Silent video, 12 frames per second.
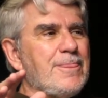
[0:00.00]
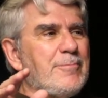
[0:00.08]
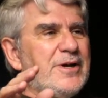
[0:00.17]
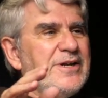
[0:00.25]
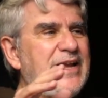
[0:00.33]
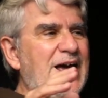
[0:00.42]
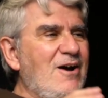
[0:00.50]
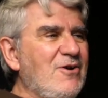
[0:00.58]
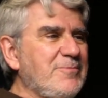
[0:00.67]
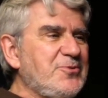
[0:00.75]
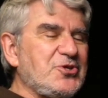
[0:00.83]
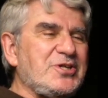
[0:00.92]
but now
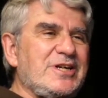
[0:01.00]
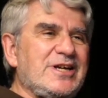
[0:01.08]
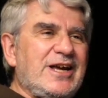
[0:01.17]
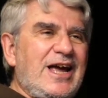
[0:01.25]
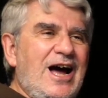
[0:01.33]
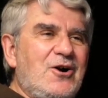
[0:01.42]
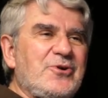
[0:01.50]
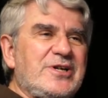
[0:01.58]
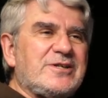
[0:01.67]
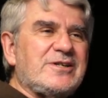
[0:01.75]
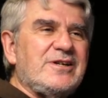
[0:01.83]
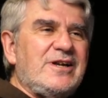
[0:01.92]
I'm seeing how
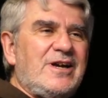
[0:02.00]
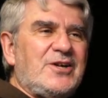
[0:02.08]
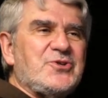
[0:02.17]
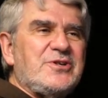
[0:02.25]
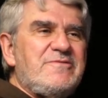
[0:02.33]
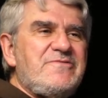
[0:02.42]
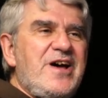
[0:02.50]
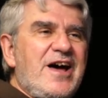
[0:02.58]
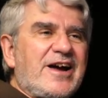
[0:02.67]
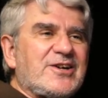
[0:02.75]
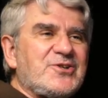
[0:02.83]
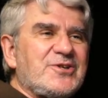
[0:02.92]
it has an
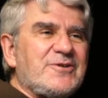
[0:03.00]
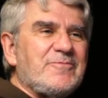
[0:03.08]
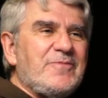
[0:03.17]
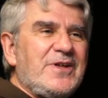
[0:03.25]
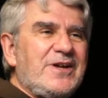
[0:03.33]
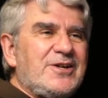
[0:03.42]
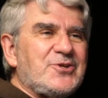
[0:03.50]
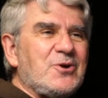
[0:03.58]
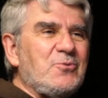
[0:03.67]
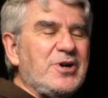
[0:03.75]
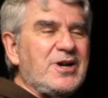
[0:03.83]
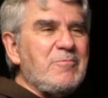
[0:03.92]
effect.
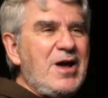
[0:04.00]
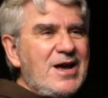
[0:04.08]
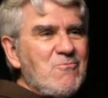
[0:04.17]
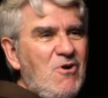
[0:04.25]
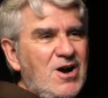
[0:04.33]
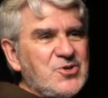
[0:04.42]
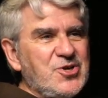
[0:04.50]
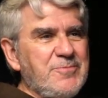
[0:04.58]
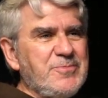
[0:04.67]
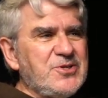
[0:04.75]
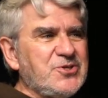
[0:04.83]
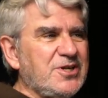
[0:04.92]
So when a man walks
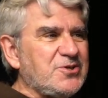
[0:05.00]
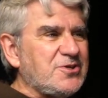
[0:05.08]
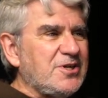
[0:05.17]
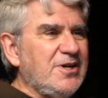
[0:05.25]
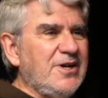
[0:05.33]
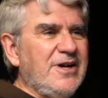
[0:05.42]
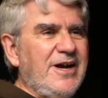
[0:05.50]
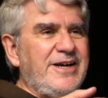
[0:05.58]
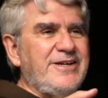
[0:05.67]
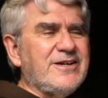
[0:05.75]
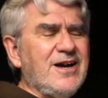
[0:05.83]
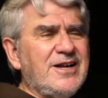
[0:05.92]
up and says, "Hey,
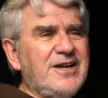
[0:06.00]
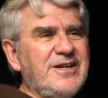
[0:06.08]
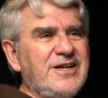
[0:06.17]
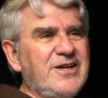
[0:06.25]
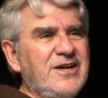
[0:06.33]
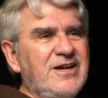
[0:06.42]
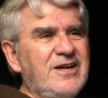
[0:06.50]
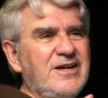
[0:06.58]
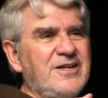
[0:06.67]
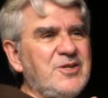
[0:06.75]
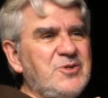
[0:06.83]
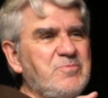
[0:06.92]
you got any
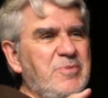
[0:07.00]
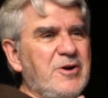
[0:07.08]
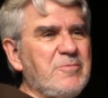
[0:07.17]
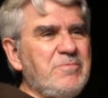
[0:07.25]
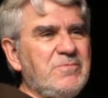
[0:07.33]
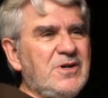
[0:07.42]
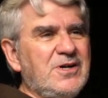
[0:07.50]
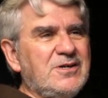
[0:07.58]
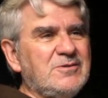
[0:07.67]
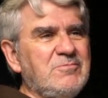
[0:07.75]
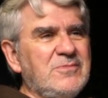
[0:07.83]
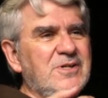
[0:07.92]
spare
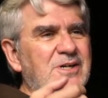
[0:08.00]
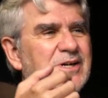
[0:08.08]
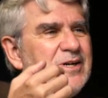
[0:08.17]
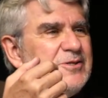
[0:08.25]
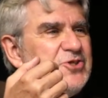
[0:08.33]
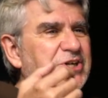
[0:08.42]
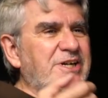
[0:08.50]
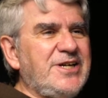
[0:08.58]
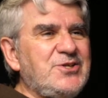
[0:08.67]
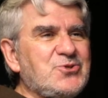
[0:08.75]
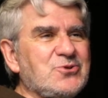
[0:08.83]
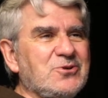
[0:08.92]

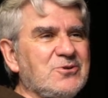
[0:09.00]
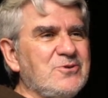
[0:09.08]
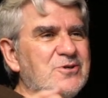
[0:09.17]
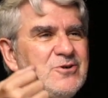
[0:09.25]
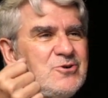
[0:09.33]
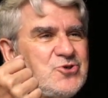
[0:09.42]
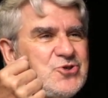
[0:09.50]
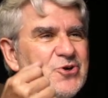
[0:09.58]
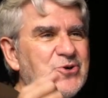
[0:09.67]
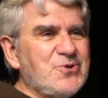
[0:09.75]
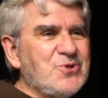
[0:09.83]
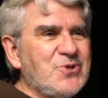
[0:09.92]
jeans or
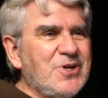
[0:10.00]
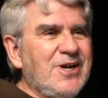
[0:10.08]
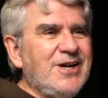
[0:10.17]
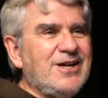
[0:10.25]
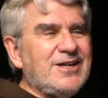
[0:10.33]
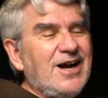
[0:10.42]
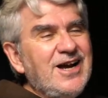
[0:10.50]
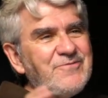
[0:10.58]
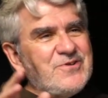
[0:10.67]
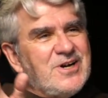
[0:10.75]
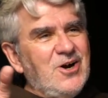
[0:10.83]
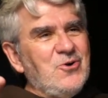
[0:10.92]
shirts?" and I
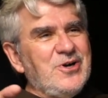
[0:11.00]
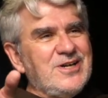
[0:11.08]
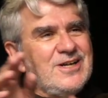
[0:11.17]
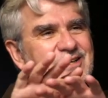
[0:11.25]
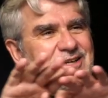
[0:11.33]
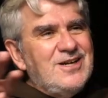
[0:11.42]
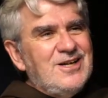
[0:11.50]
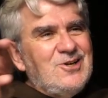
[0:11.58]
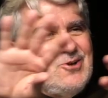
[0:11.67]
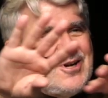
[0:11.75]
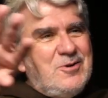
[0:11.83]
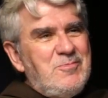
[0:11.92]
have to go in and
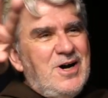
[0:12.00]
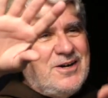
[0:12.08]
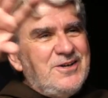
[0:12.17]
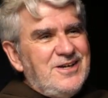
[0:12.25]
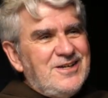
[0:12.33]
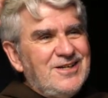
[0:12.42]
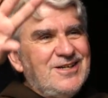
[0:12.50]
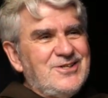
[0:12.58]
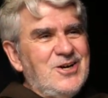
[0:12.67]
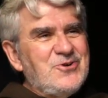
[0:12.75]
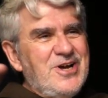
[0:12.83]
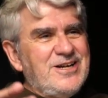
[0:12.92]
look among the
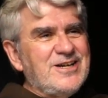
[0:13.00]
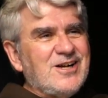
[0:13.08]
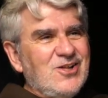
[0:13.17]
donated